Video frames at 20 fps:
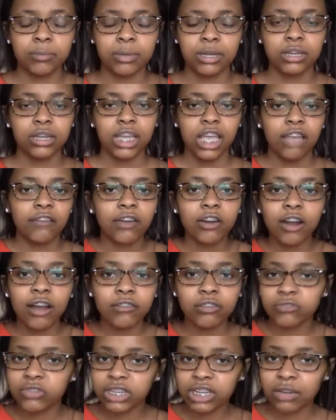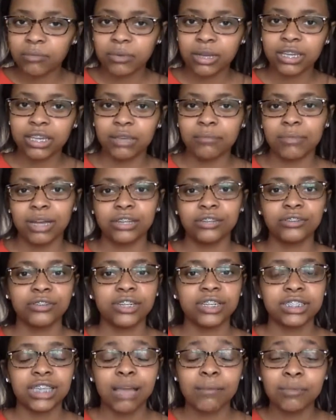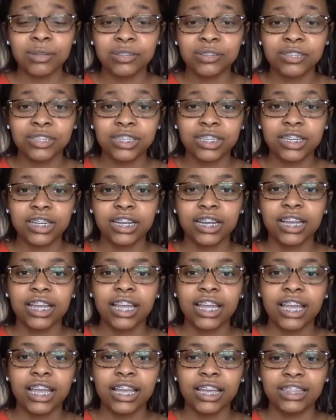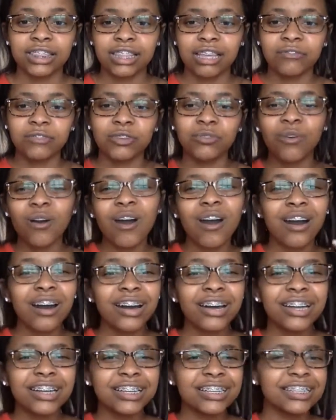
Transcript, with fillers: But if I don't have a video up again by New Year's, Happy New Year and love you all.